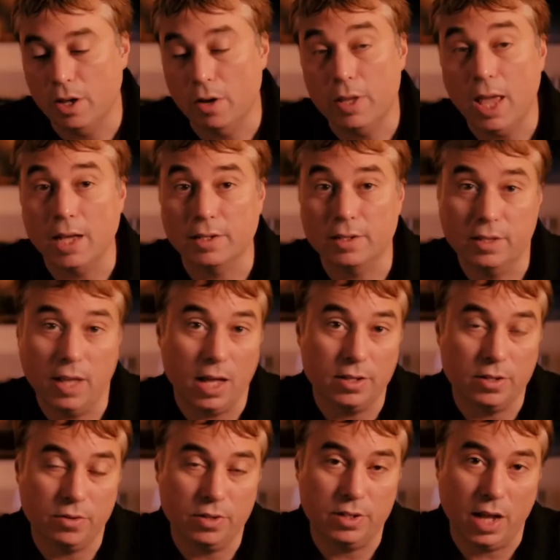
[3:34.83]
So yes, the
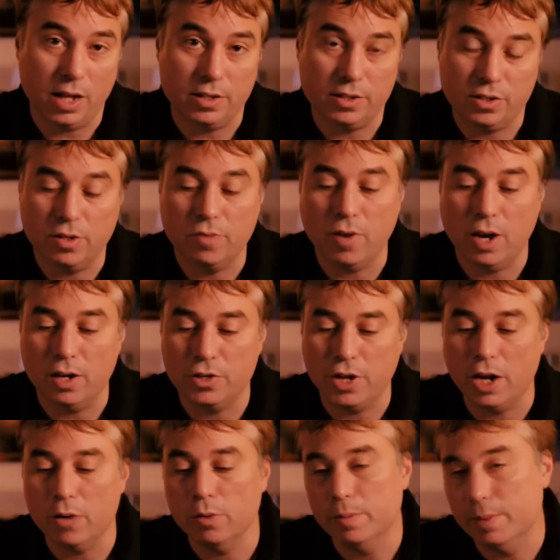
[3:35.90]
answer is yes, Radar
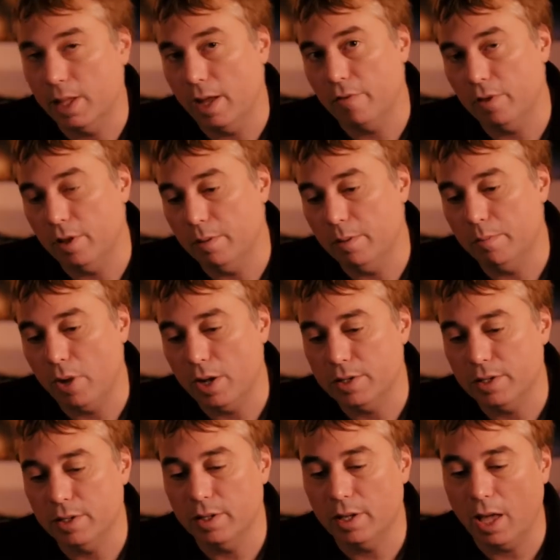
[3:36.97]
Shadow will definitely be
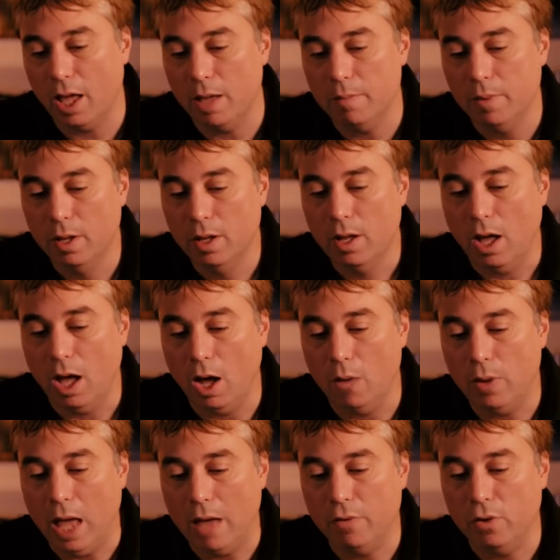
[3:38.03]
present in the game.
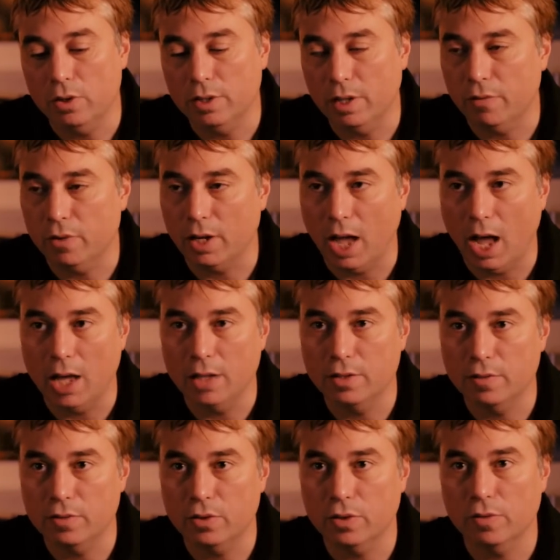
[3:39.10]
We have all different
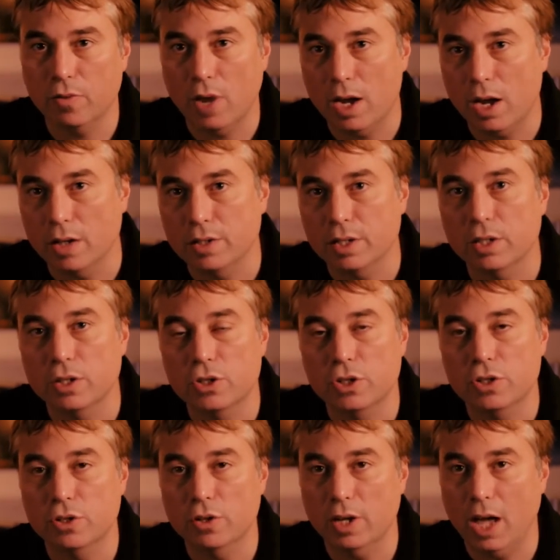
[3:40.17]
kinds of sort of radar
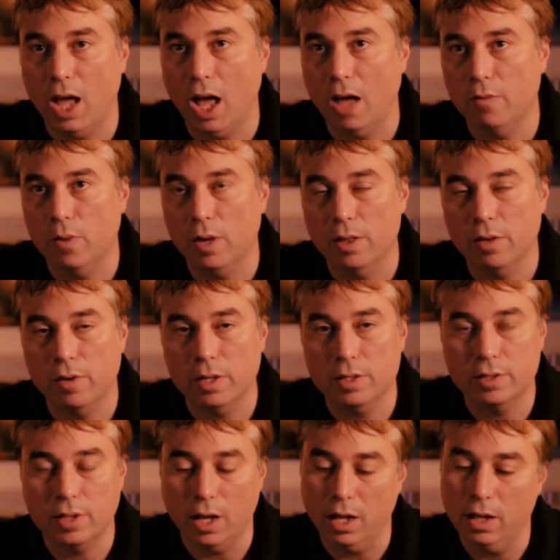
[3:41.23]
signatures you can have, whether
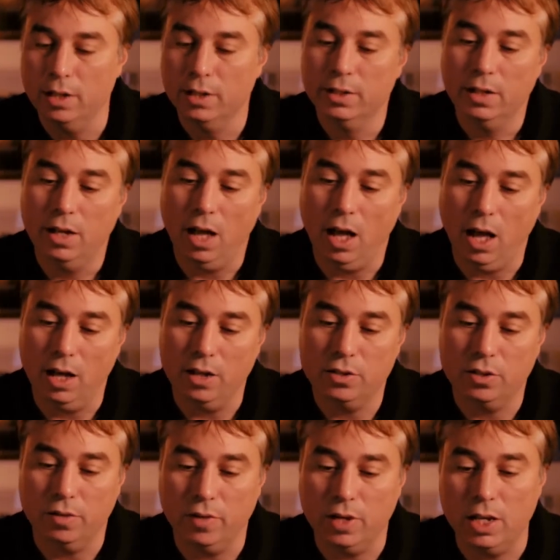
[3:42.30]
it's
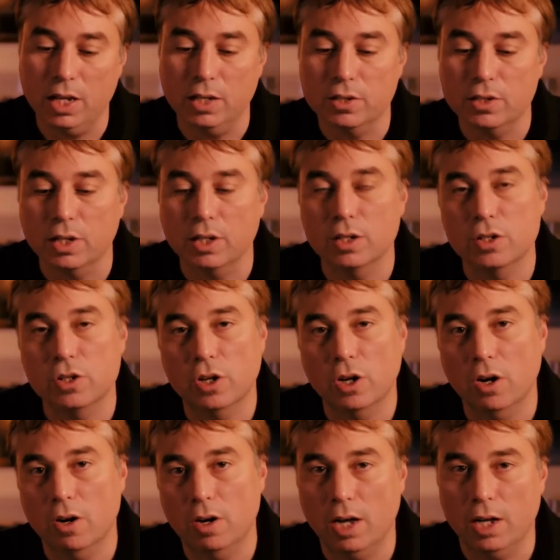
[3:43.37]
sort of a heat
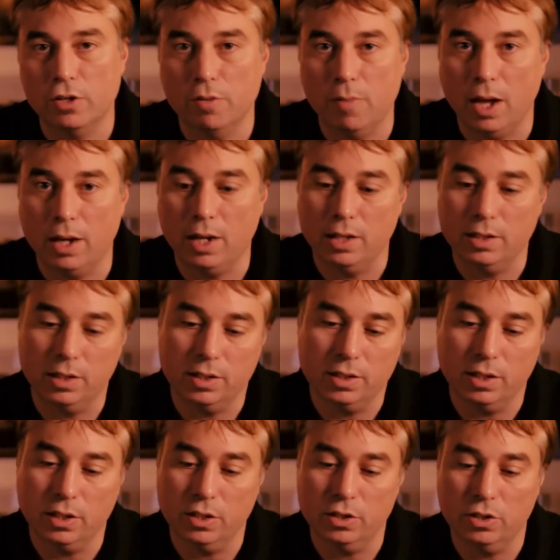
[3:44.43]
signature, electromagnetic
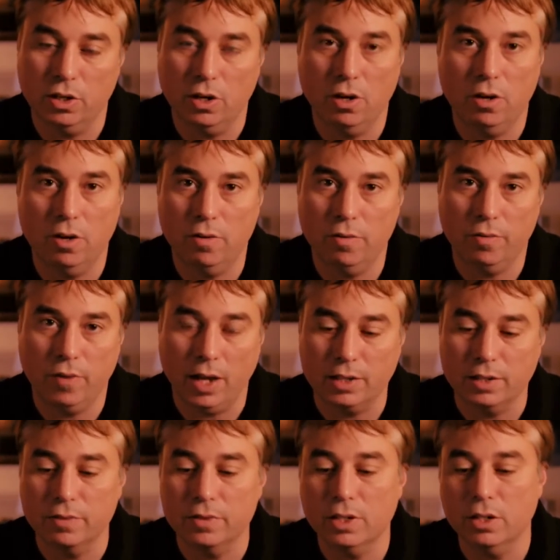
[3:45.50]
signature, or
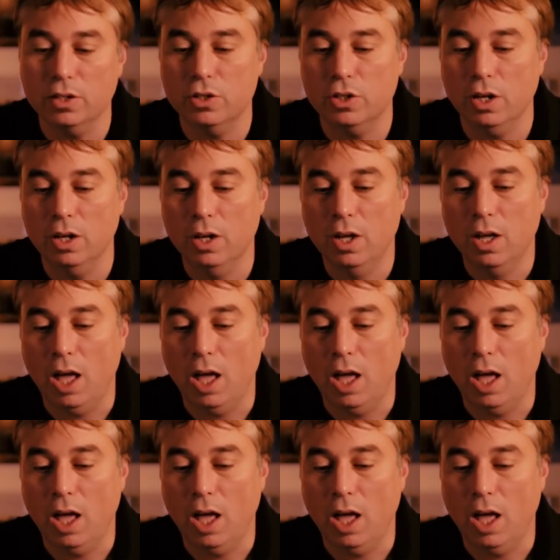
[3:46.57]
reflective signature.